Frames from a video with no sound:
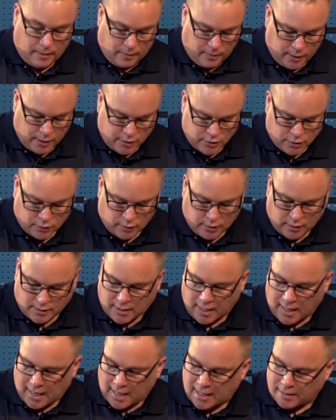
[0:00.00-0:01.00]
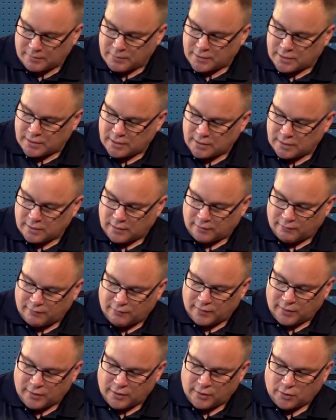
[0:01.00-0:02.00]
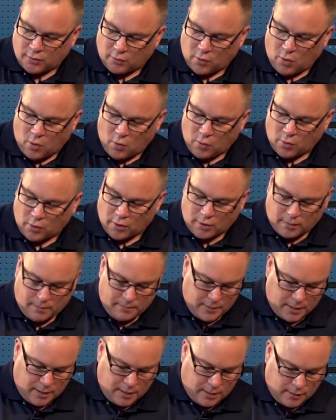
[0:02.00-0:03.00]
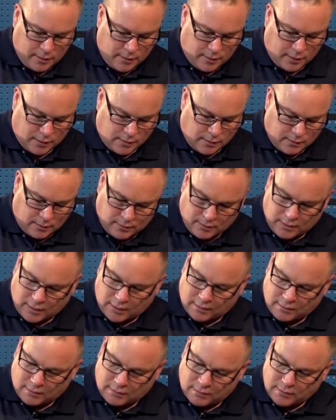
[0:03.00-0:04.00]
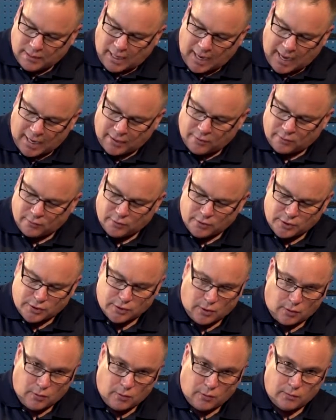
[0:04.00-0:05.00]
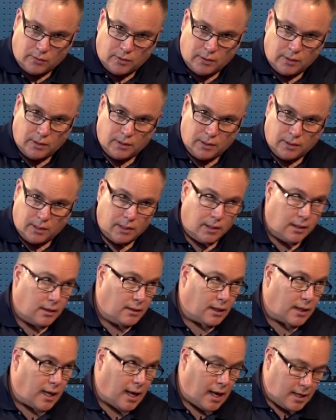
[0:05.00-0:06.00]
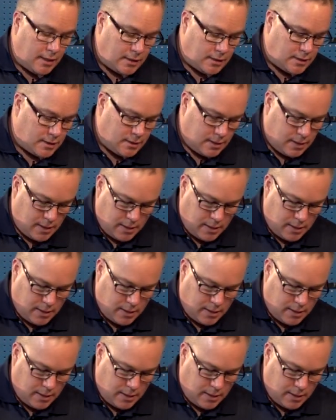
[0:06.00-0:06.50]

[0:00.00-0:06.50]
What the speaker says: These are the tabs that fit in your holder that anchor the stone in the case.